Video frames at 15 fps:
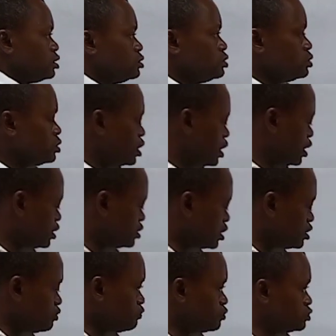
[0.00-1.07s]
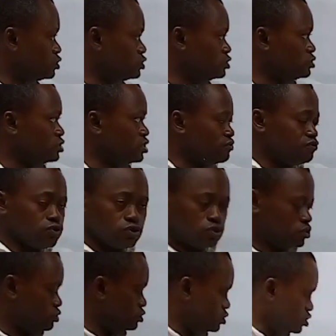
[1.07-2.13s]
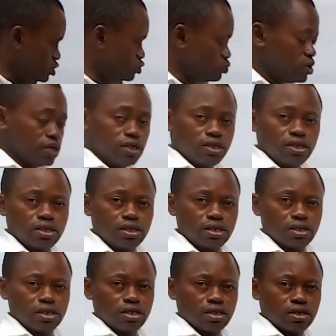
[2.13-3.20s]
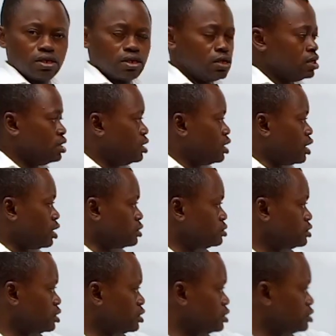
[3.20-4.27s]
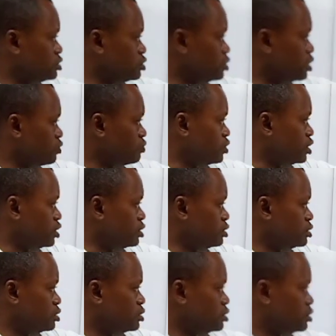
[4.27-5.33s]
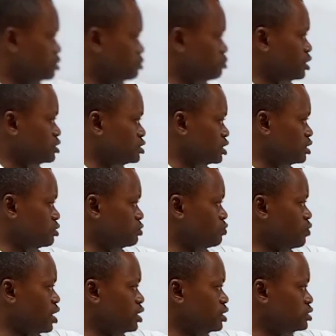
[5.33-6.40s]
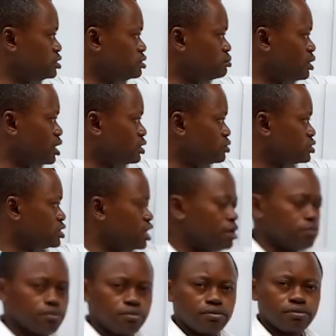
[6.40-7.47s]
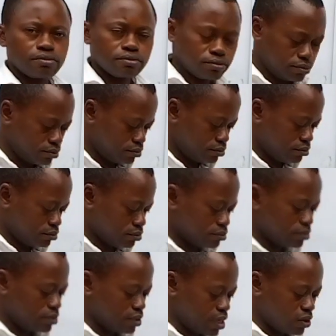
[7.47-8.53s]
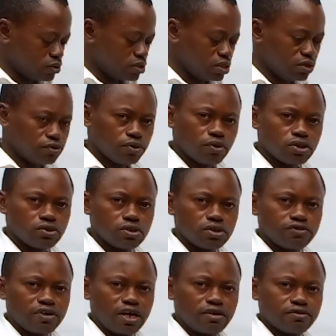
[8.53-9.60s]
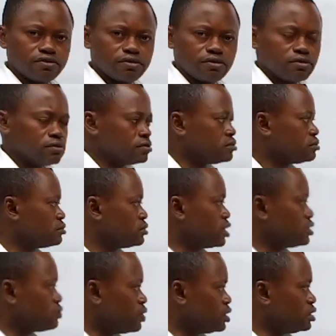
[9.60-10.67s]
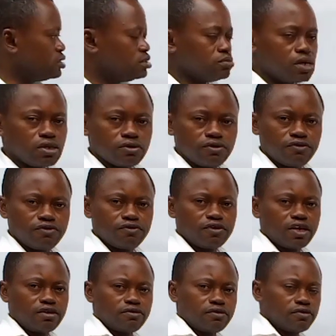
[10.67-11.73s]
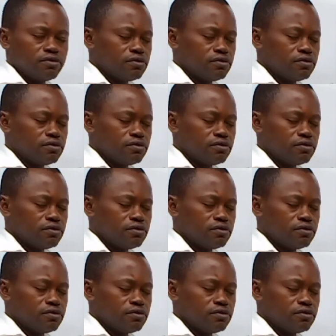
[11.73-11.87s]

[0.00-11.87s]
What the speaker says: Do you realize that if you refuse this way and take it the other way by saying 180 minus m, that will still give you 125. That's 180 minus 55.